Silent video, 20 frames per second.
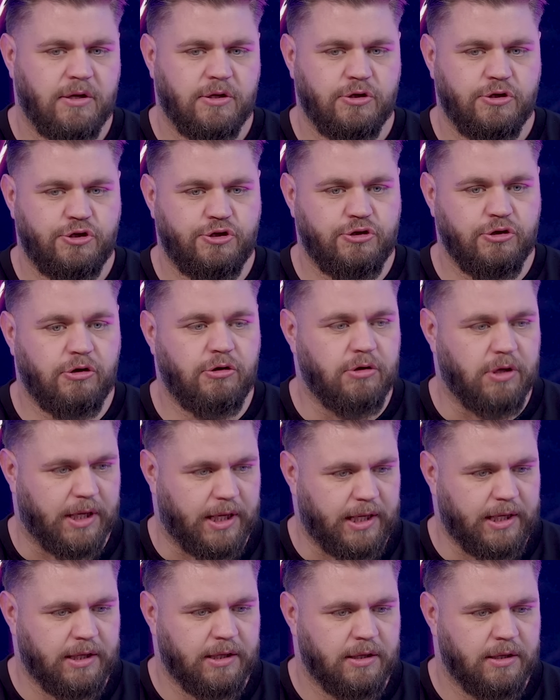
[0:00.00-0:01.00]

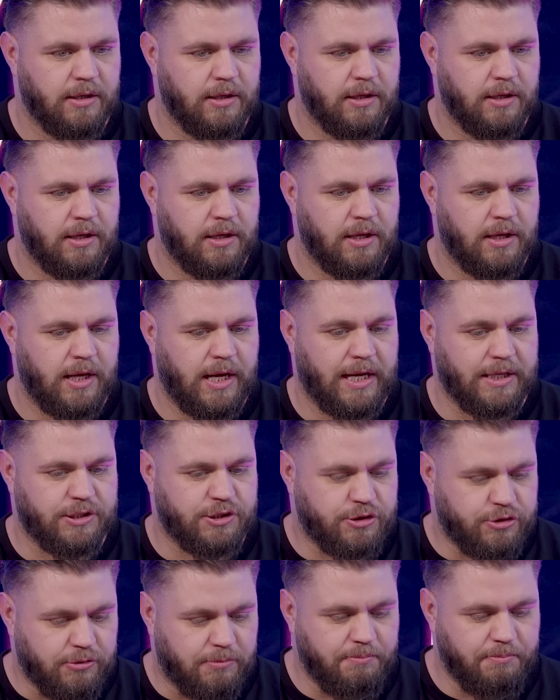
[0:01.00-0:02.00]
Surely, at
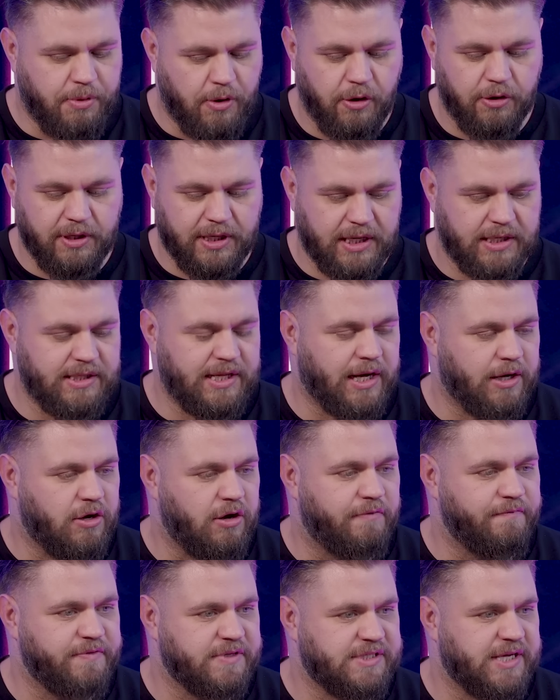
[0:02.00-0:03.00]
some point in that
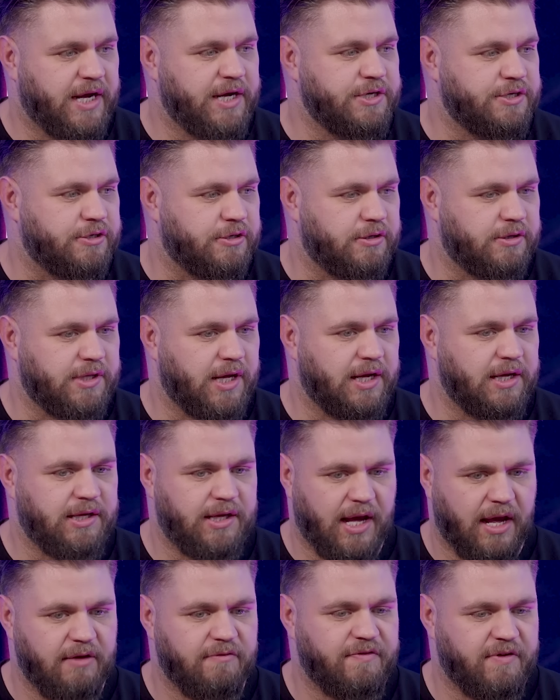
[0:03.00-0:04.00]
conversation, they
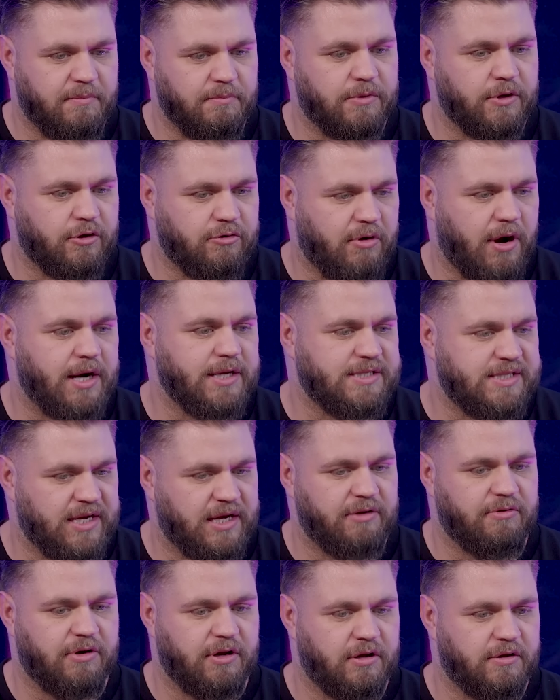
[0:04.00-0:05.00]
gave him the
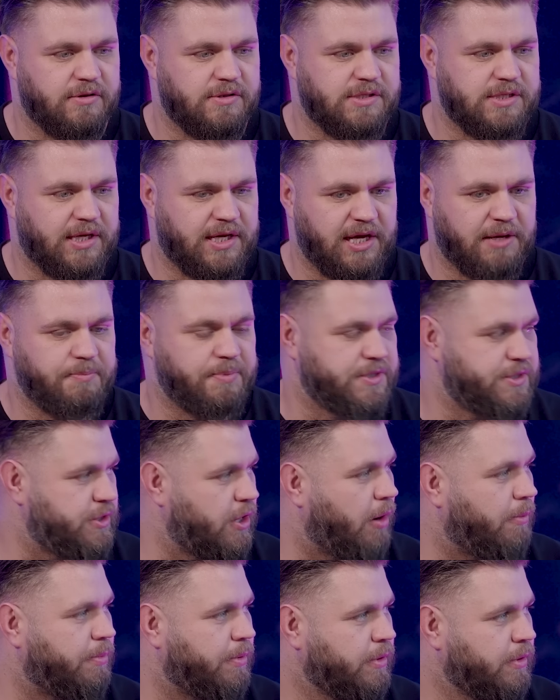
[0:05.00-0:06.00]
criteria to keep his
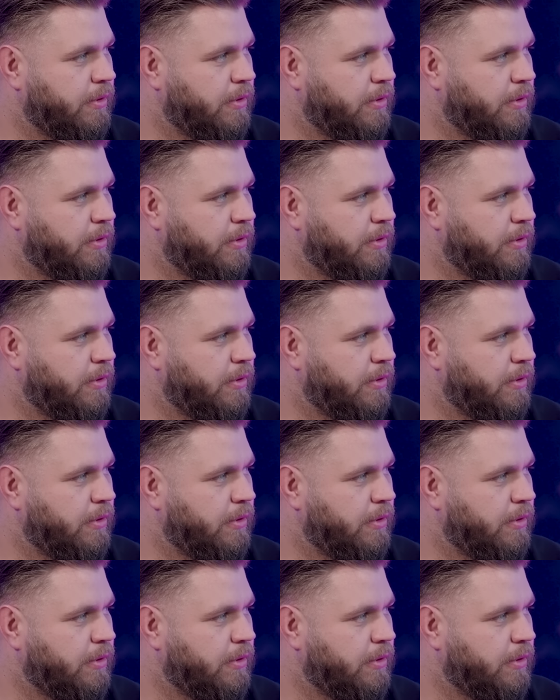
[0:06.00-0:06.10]
job.